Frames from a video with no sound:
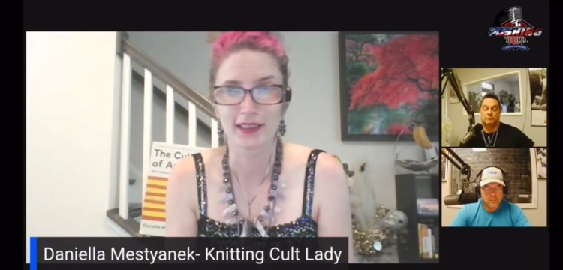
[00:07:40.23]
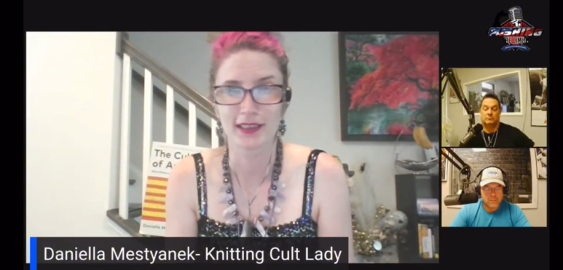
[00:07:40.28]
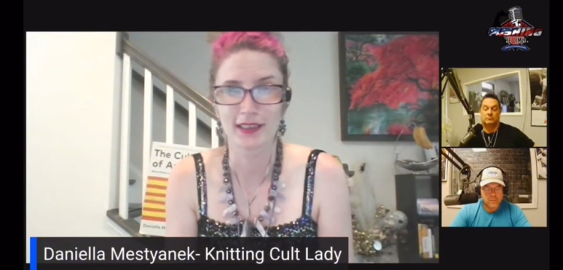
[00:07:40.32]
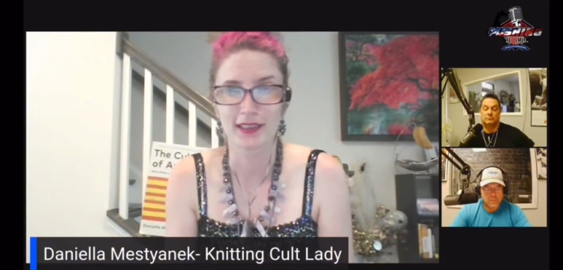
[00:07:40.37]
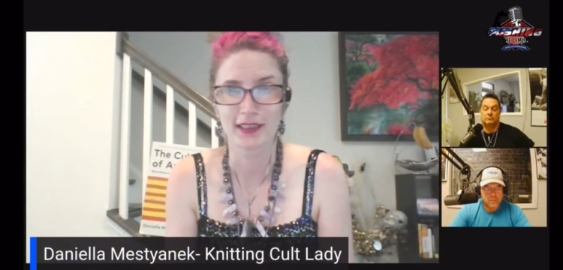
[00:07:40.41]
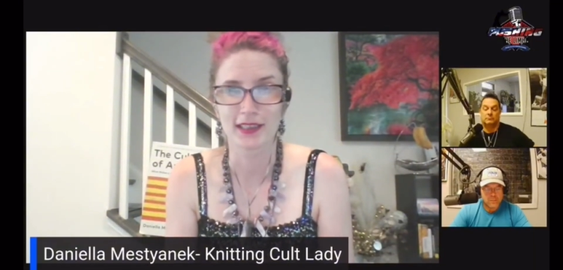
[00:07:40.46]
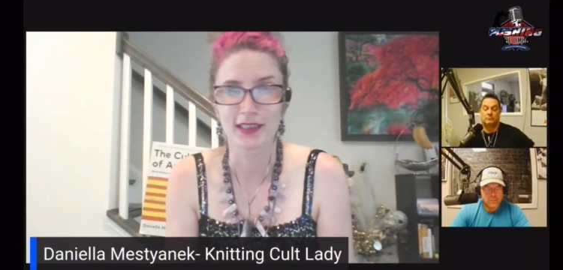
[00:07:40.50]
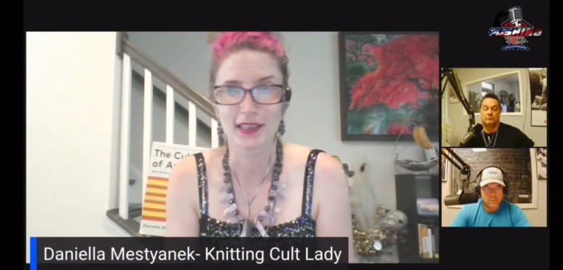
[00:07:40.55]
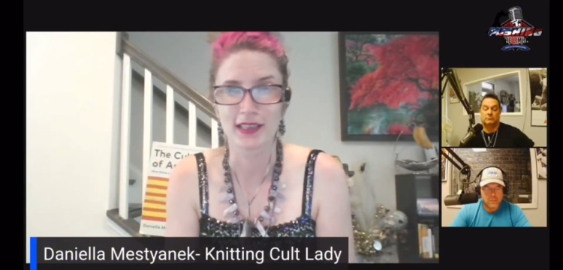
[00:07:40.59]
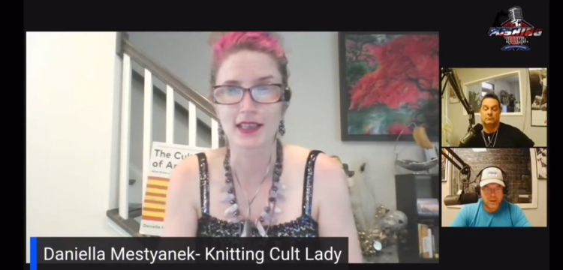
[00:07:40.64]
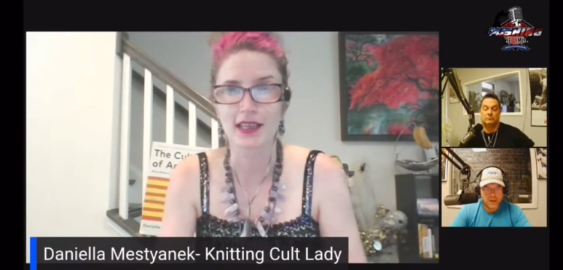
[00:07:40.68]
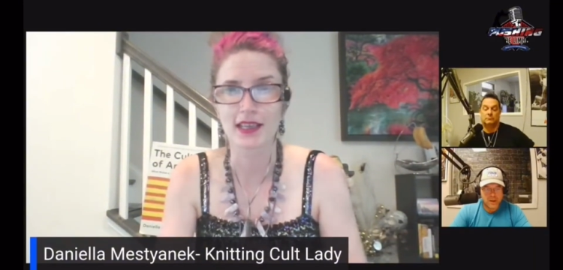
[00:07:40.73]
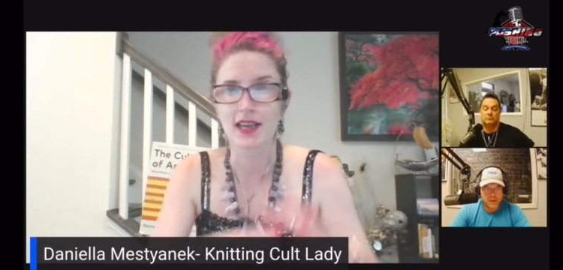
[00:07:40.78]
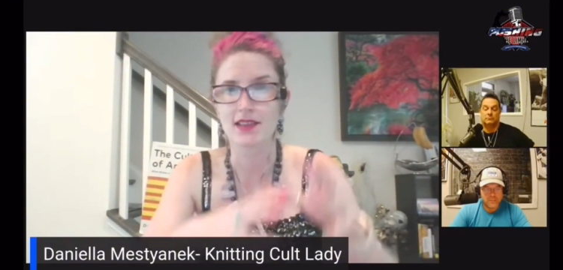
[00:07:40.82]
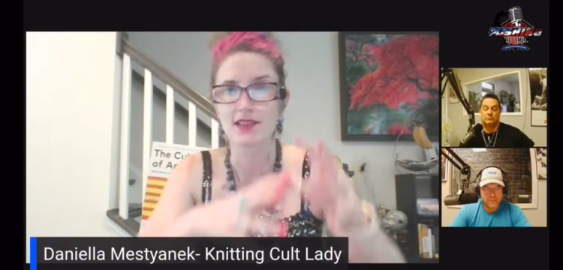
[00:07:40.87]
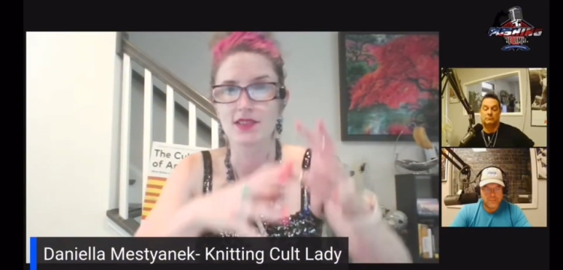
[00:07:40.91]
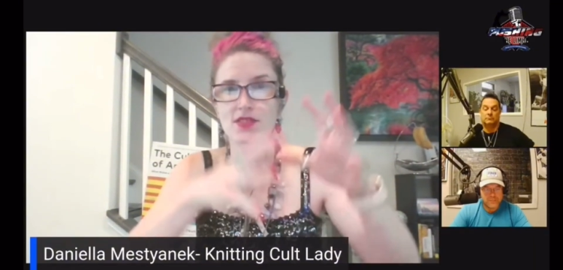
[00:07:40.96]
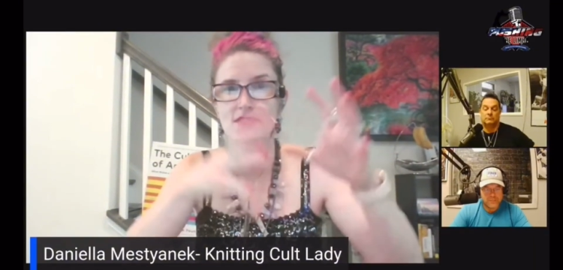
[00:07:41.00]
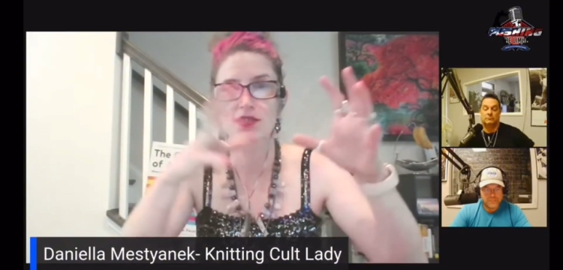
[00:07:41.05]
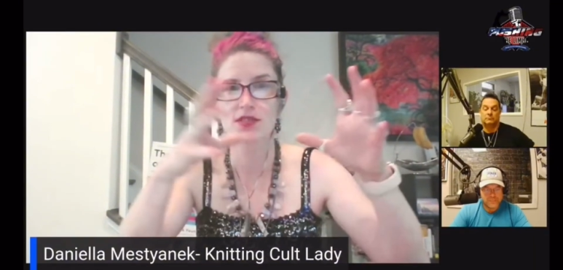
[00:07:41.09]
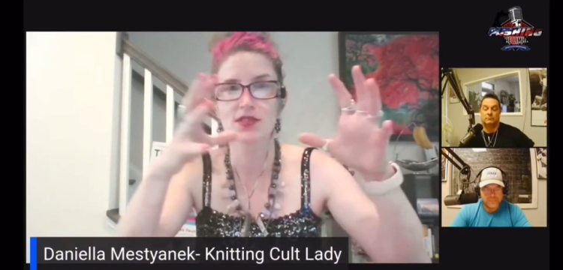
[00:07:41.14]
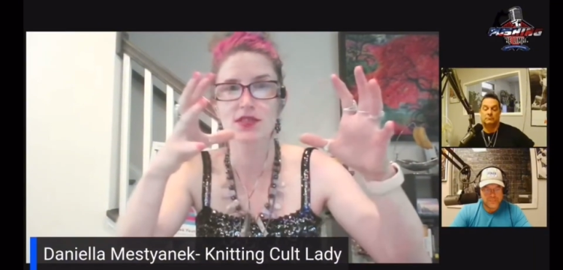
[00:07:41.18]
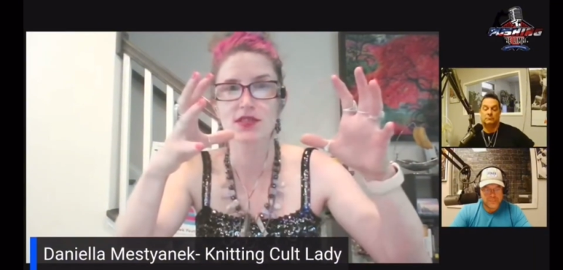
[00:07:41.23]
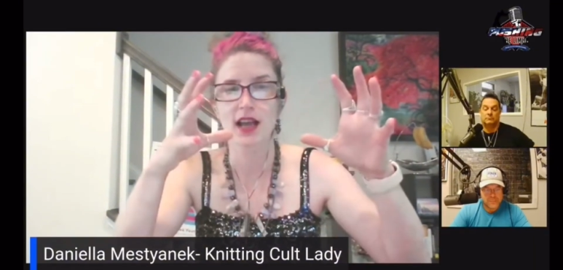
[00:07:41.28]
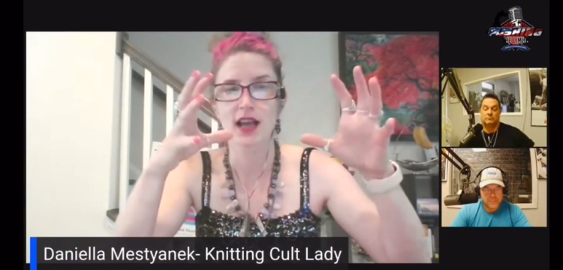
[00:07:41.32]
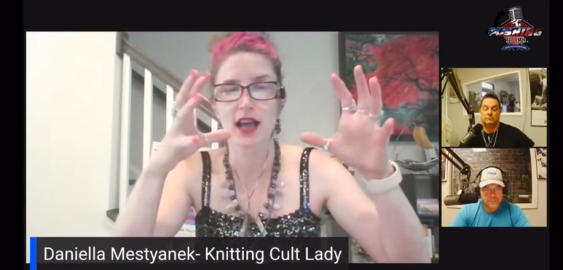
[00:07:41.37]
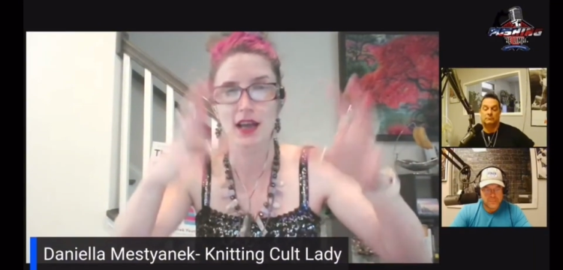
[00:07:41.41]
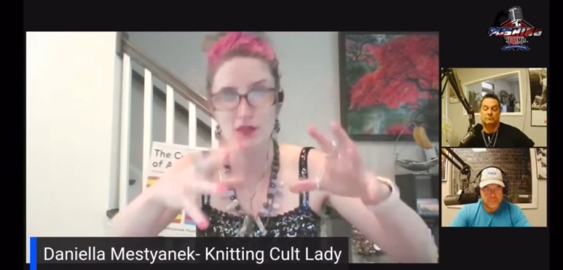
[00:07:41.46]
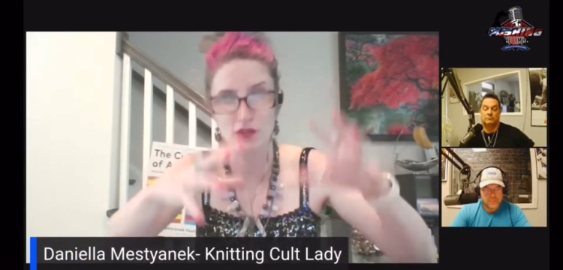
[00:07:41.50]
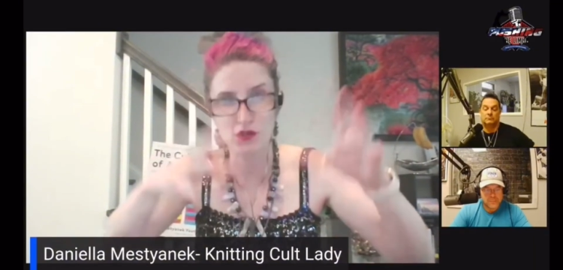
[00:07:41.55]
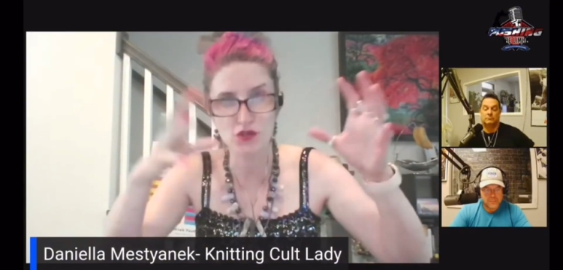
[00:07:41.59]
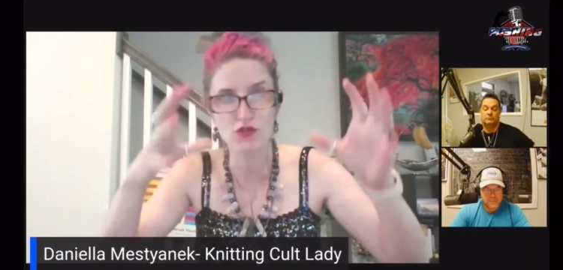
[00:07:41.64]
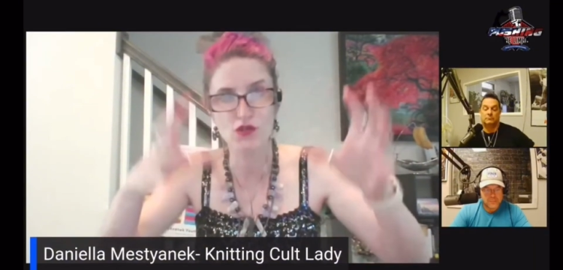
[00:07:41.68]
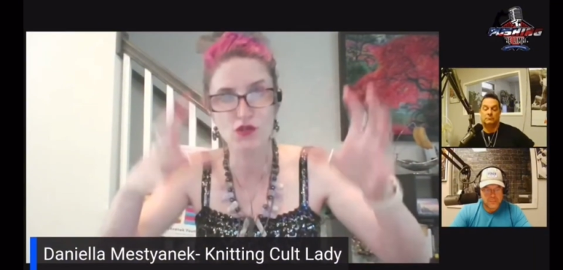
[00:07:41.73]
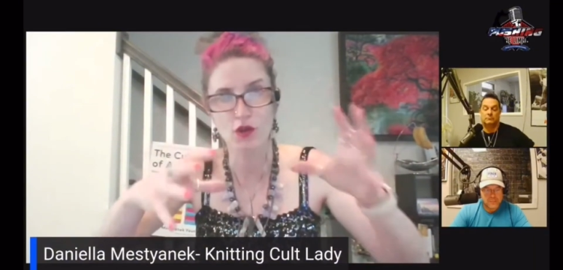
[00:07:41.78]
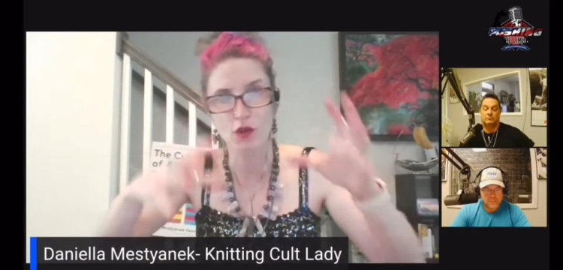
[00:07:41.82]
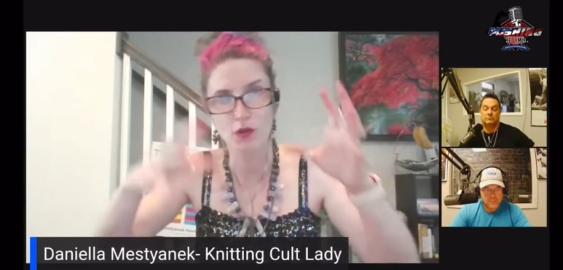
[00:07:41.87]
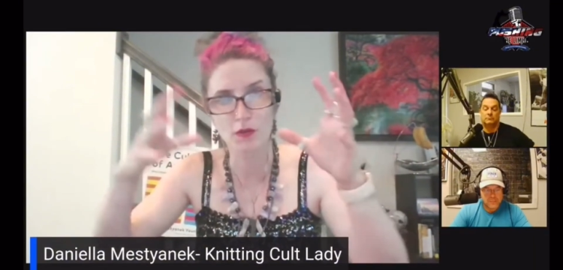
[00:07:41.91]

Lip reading: he has had so